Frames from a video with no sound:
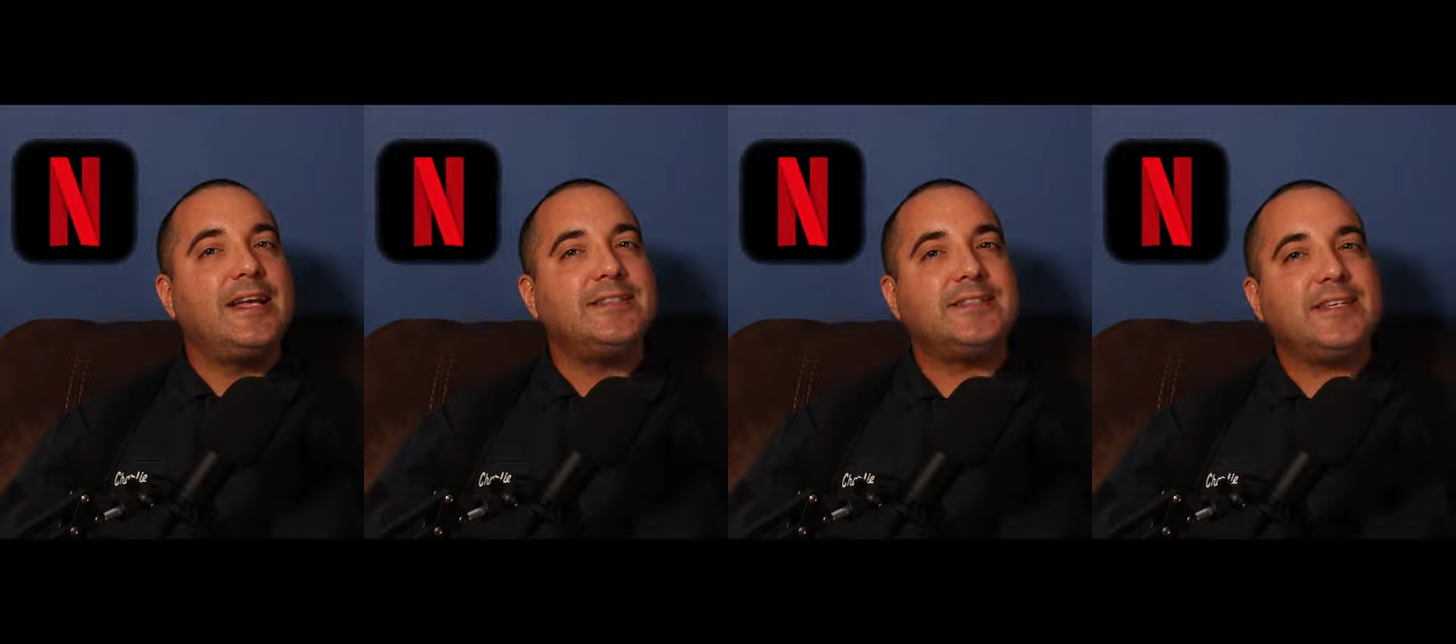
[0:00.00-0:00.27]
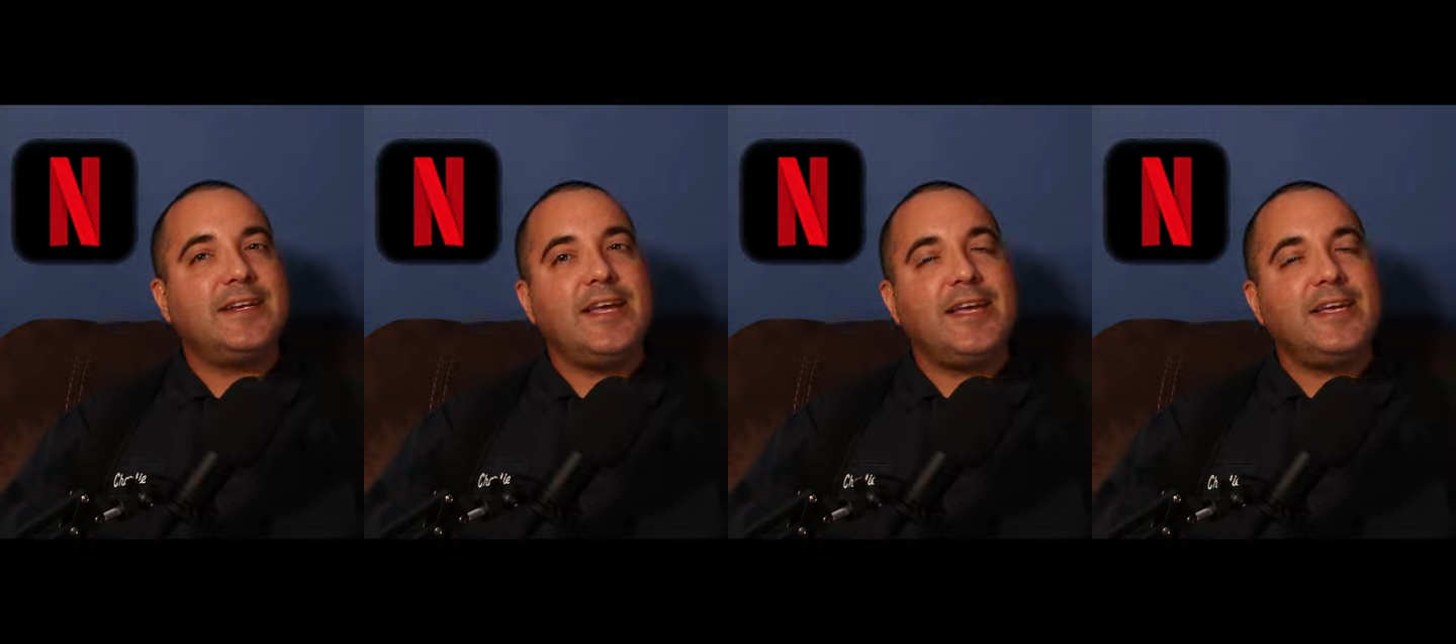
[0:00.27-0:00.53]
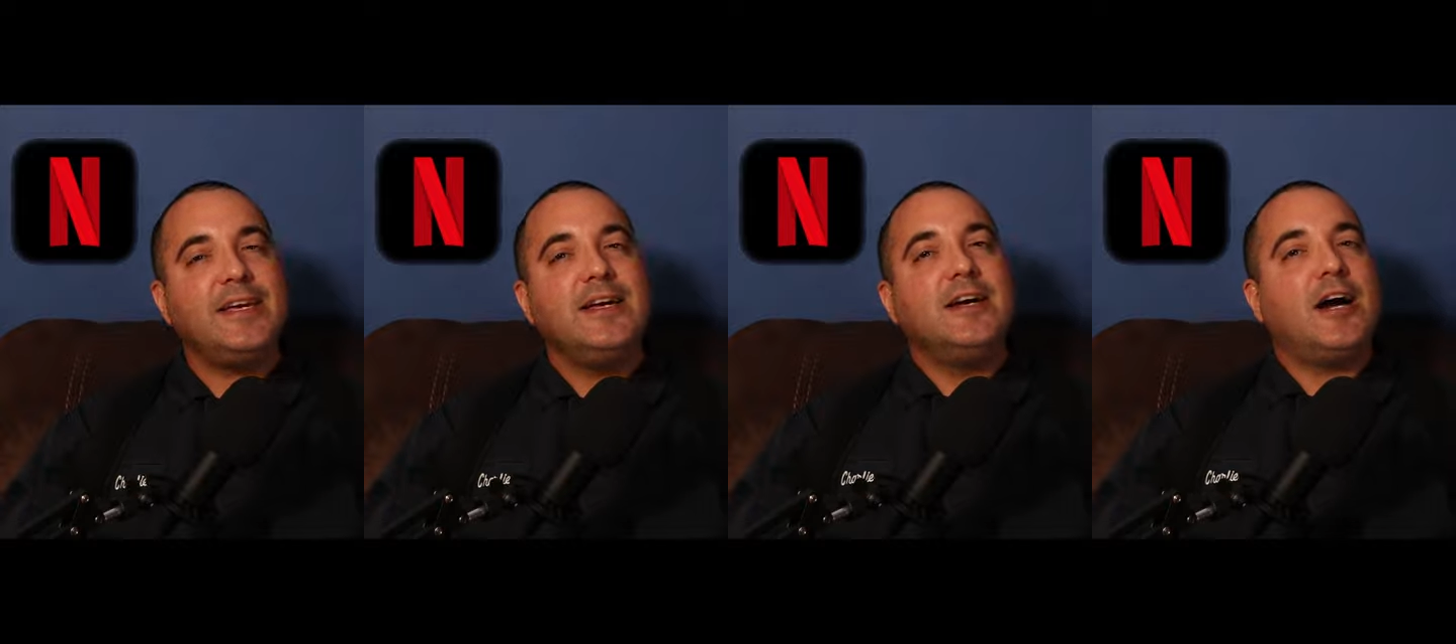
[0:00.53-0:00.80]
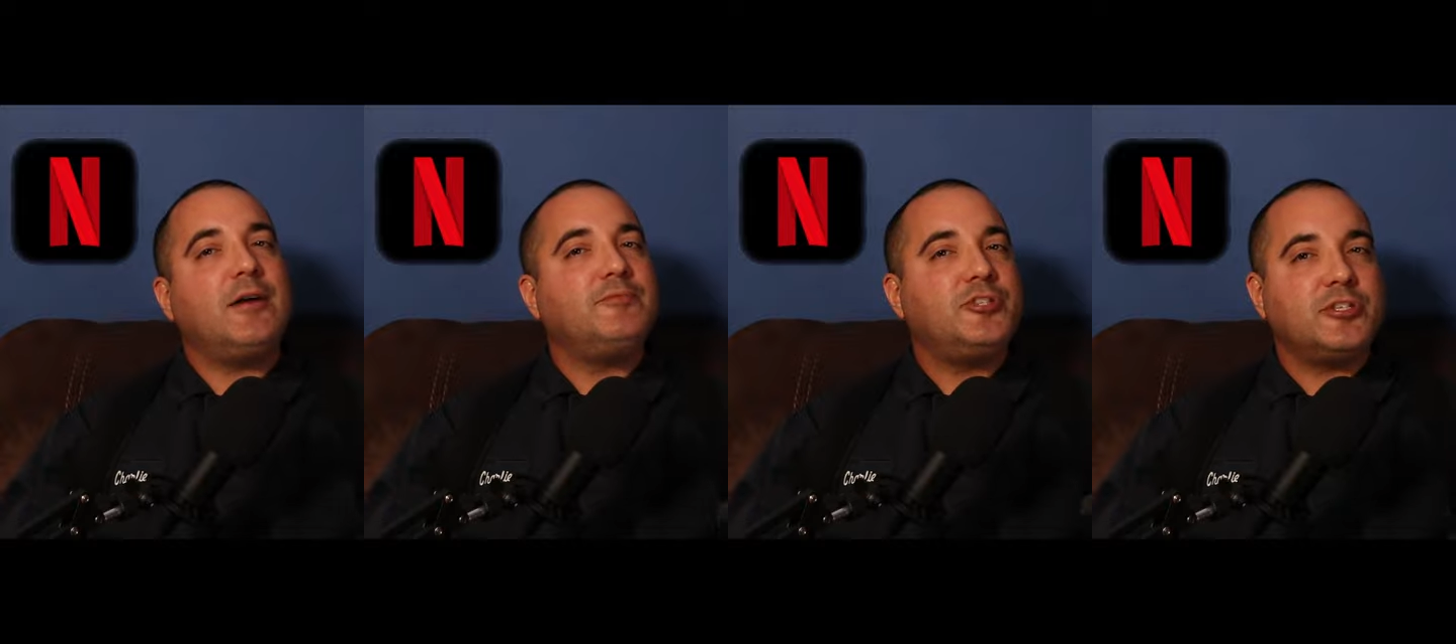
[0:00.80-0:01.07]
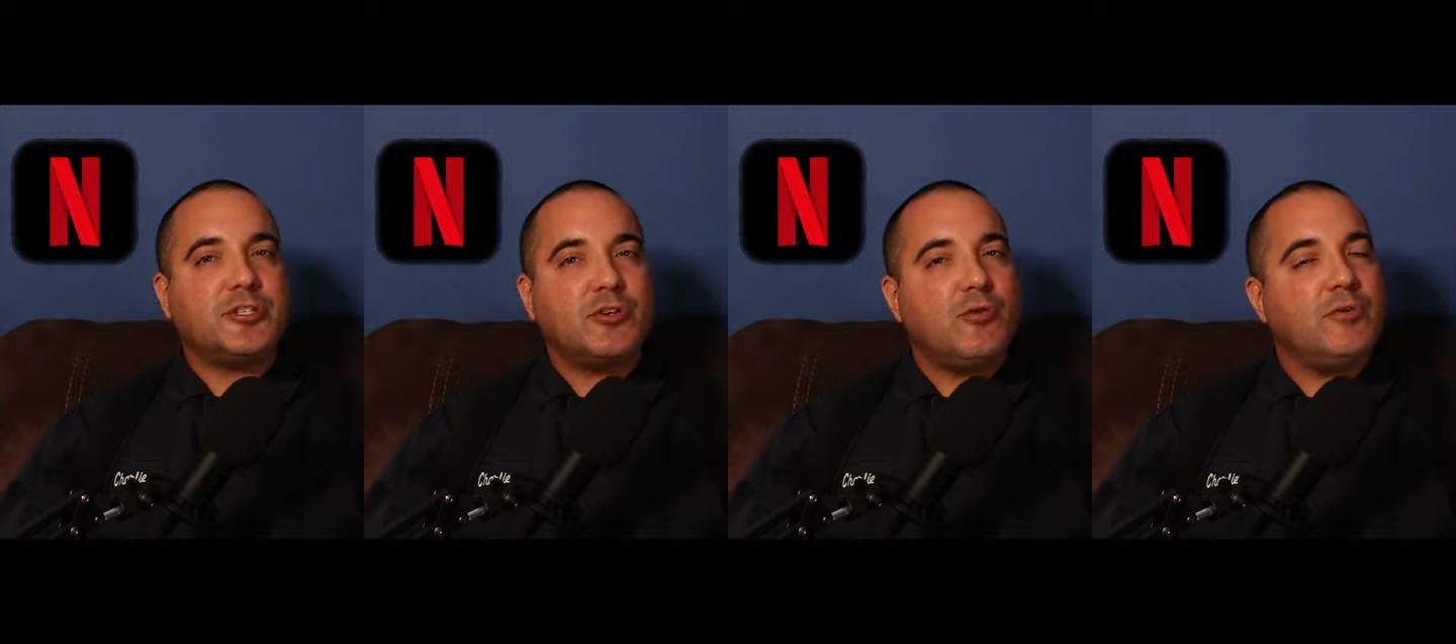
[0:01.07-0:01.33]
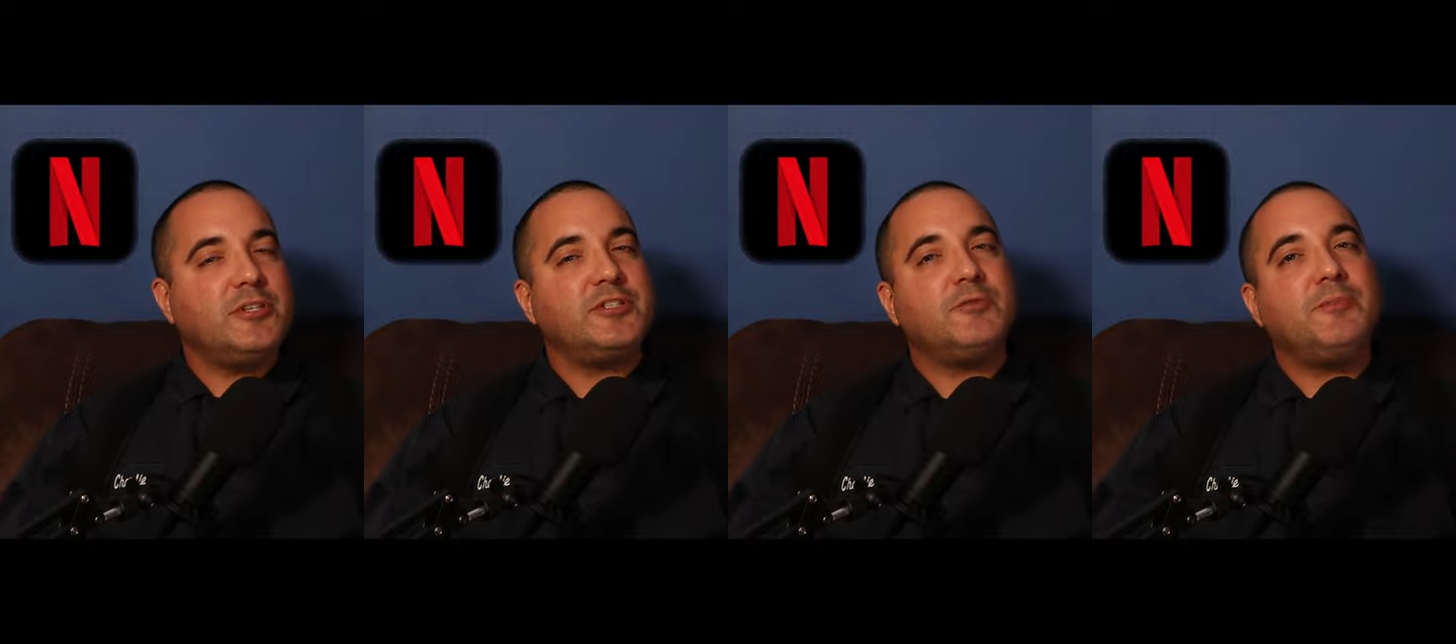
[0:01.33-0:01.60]
and today I'm just going
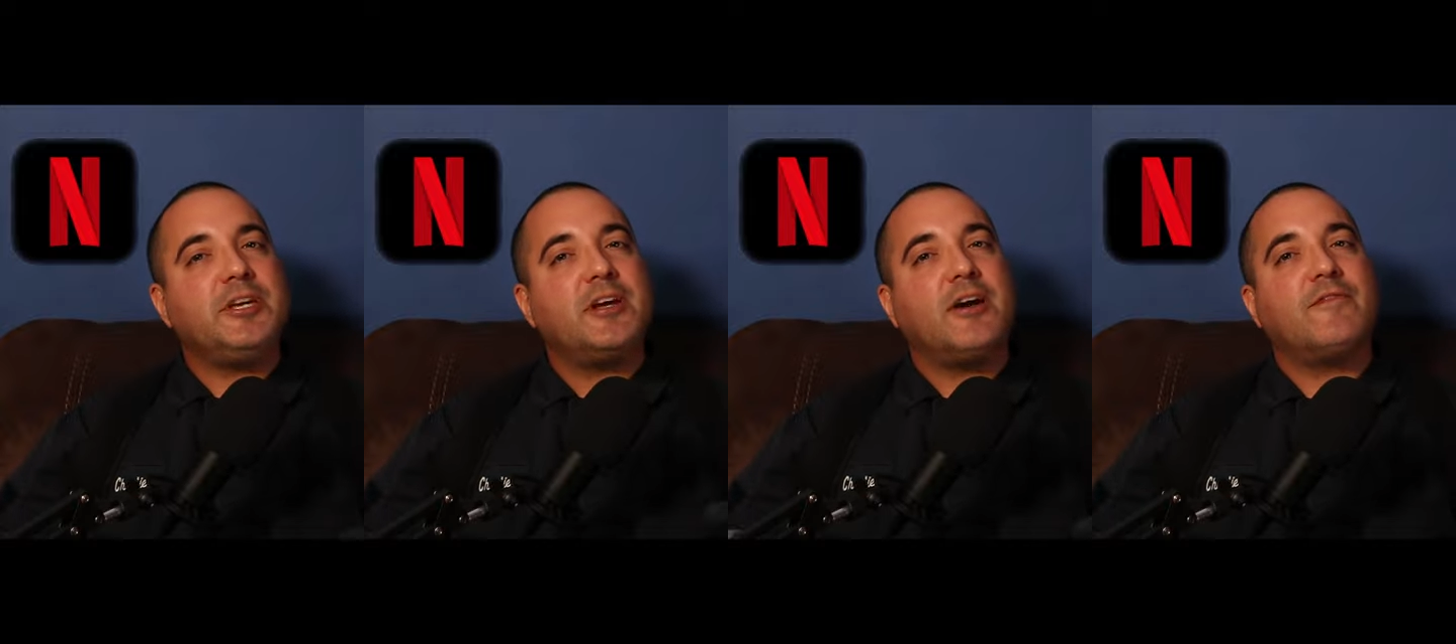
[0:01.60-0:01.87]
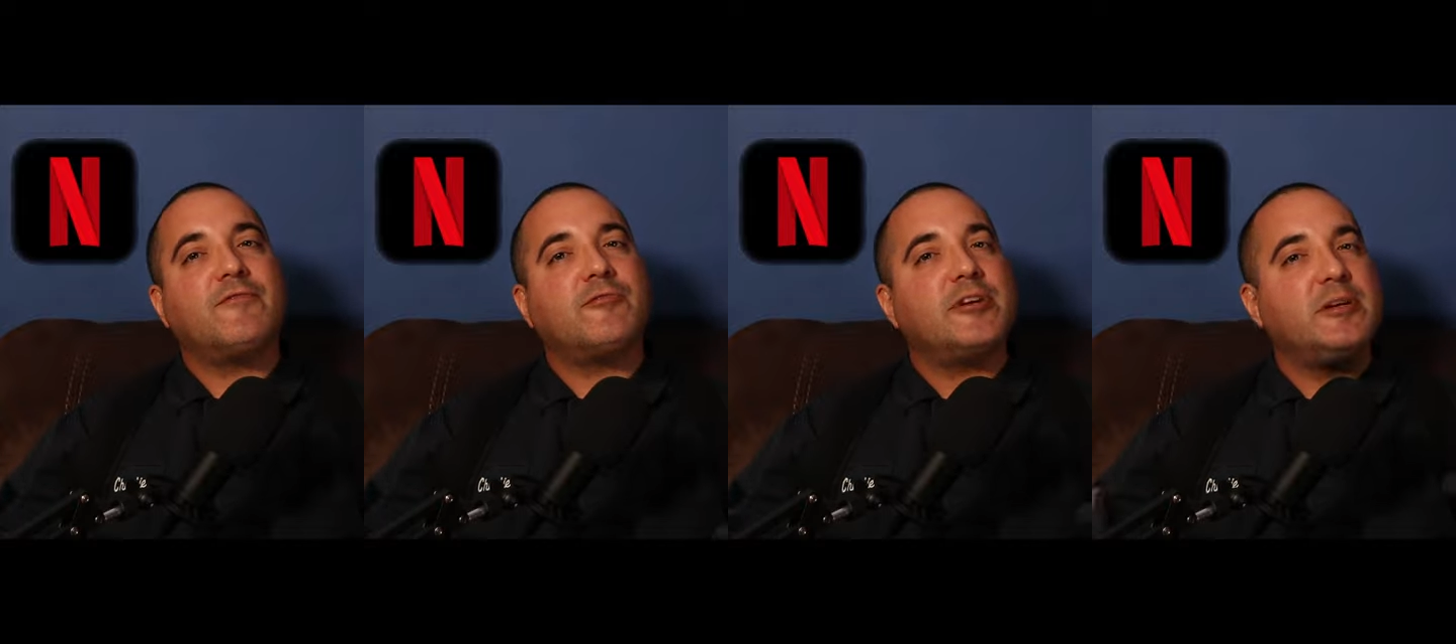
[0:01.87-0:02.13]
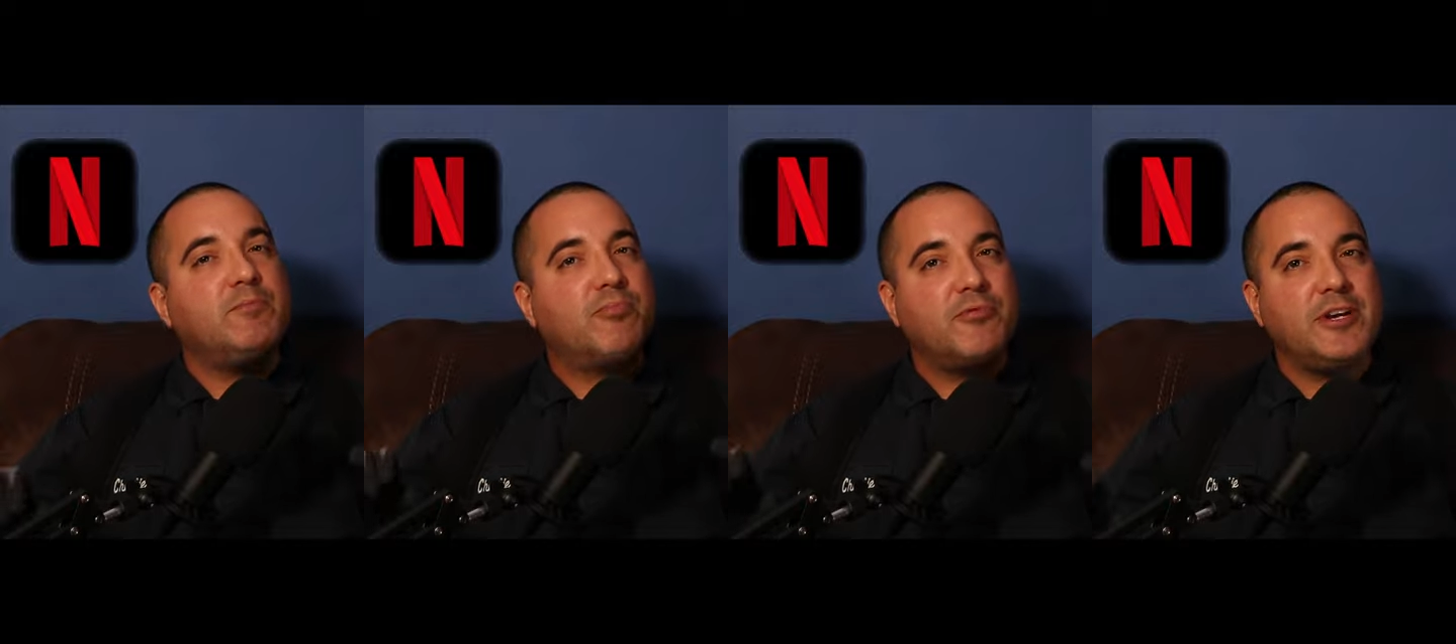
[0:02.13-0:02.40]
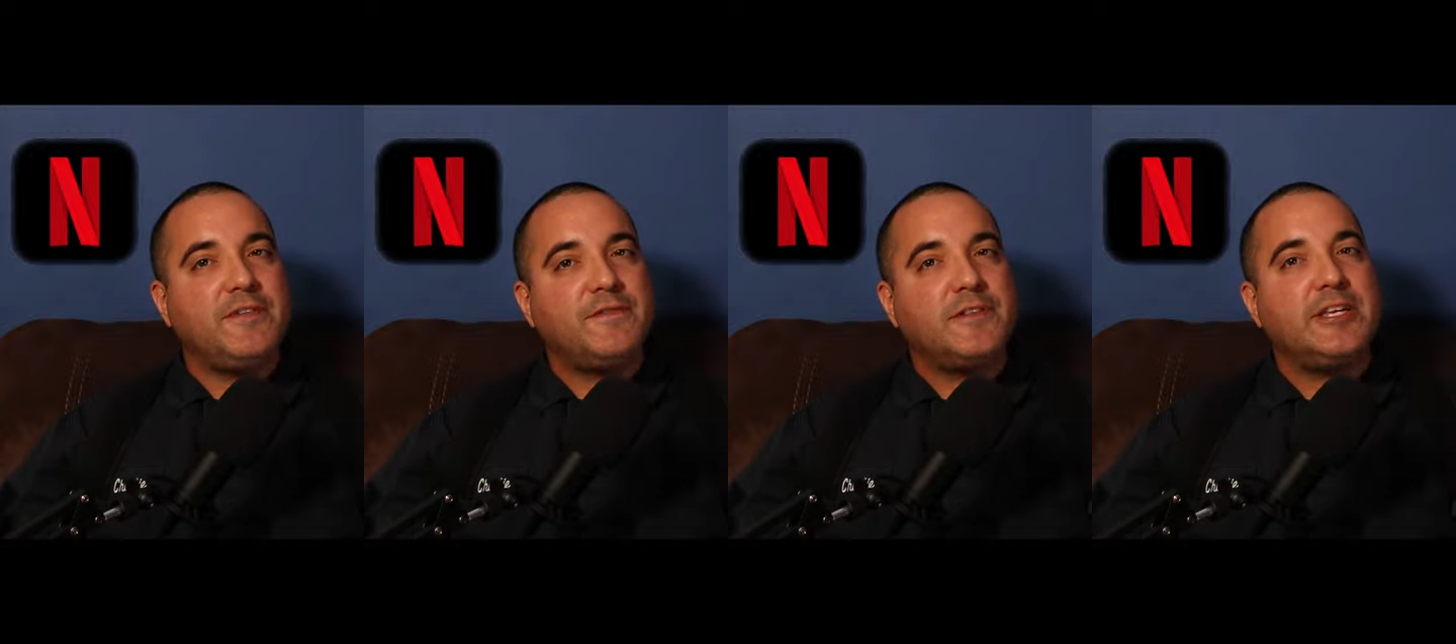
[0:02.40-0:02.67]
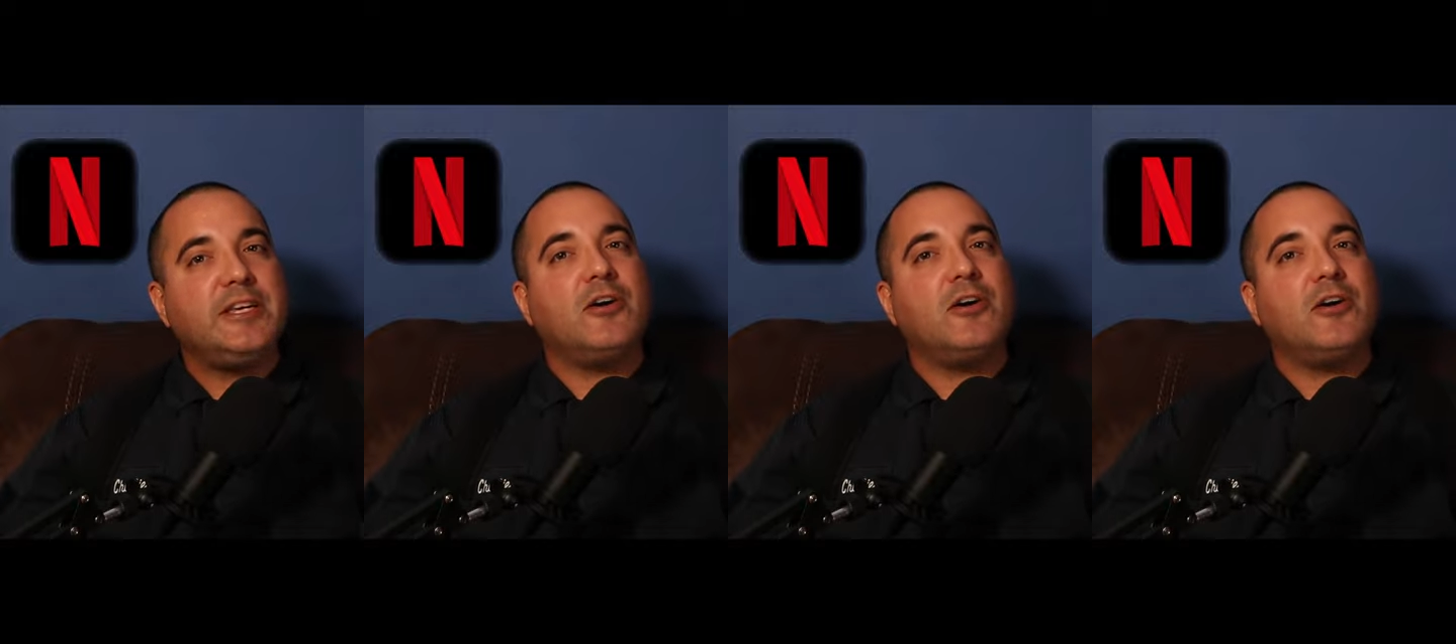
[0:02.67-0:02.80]
to be covering briefly